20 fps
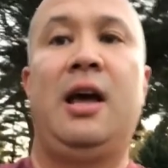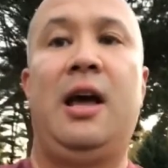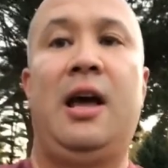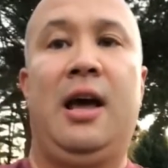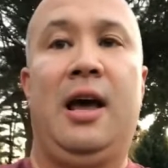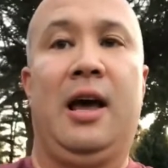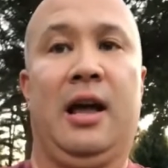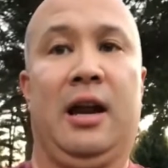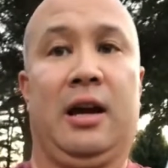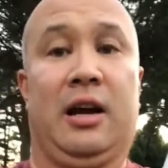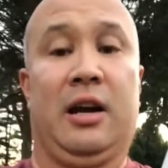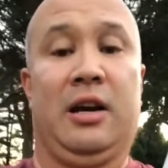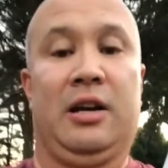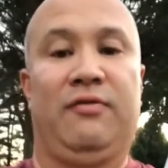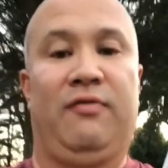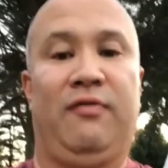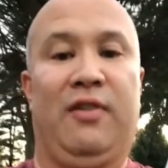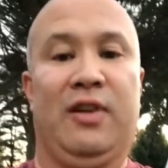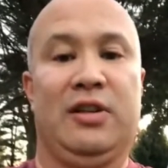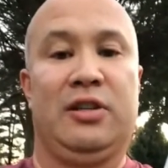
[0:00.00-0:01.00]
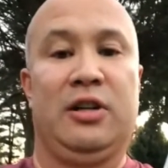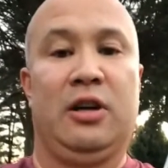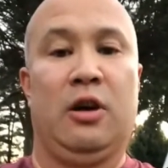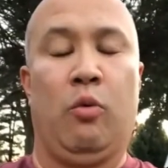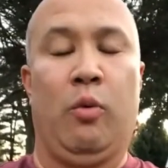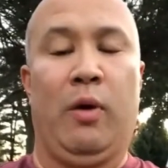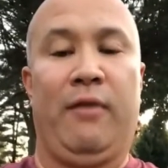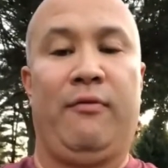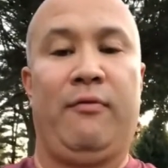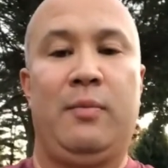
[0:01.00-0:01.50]
And I'm gonna face it
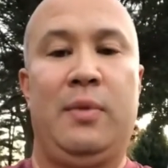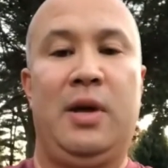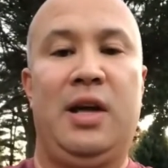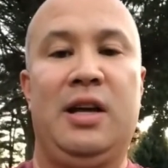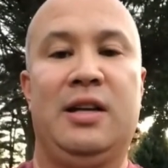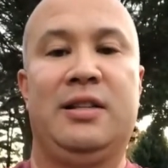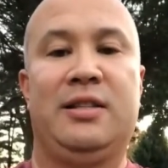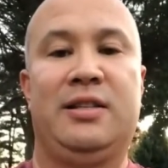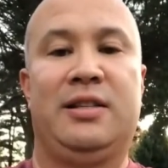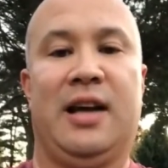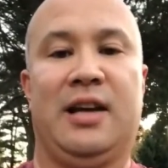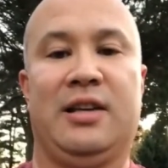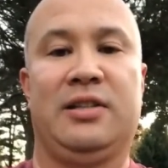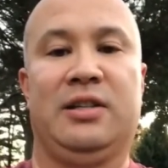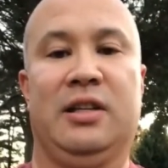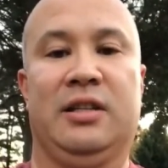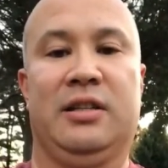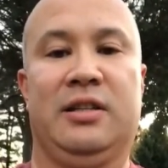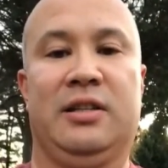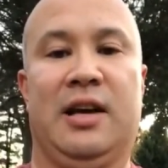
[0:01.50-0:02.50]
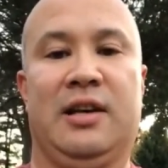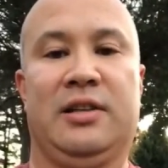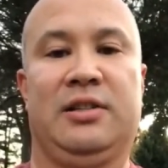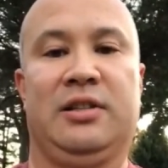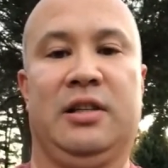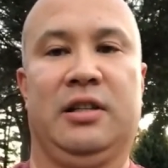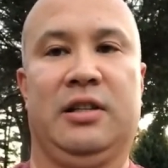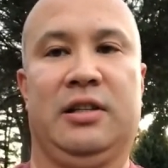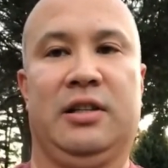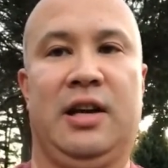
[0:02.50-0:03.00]
away from me. Testing,
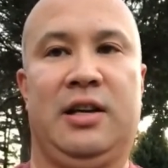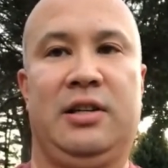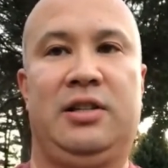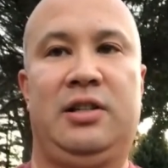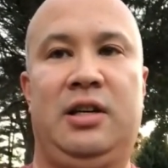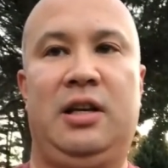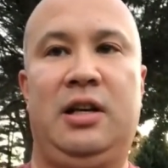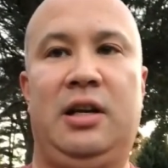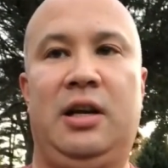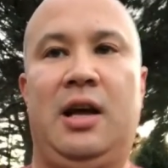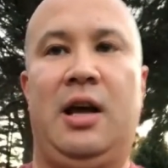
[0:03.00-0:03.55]
testing, testing.